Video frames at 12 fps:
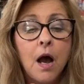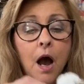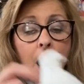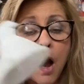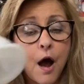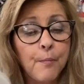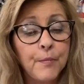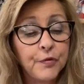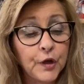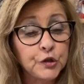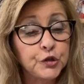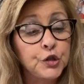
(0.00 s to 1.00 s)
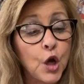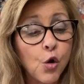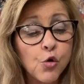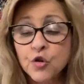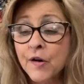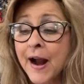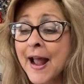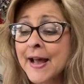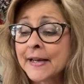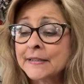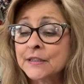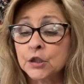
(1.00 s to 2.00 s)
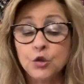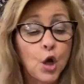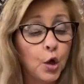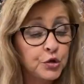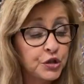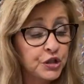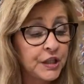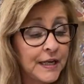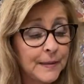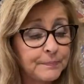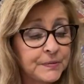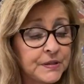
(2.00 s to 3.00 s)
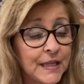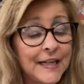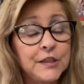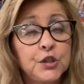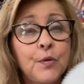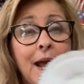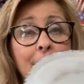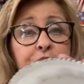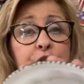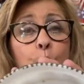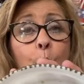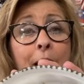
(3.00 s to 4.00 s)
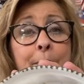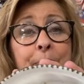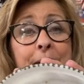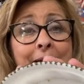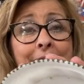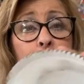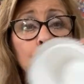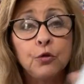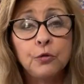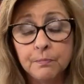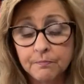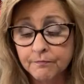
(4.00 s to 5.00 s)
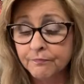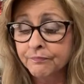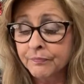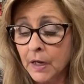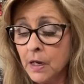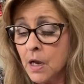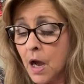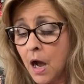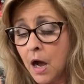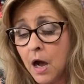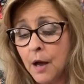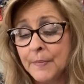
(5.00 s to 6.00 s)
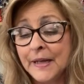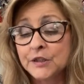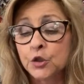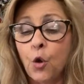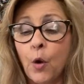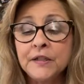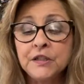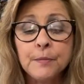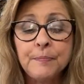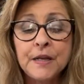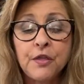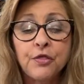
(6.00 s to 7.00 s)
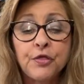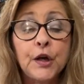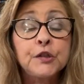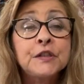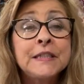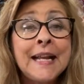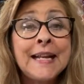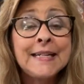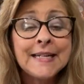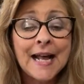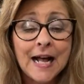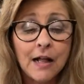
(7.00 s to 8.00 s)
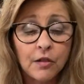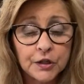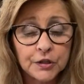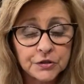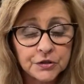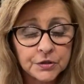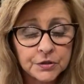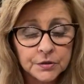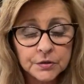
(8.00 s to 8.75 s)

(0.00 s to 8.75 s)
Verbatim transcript: Um, there's no cracks, no chips. I do have to wipe it out. Um, it's going to be $13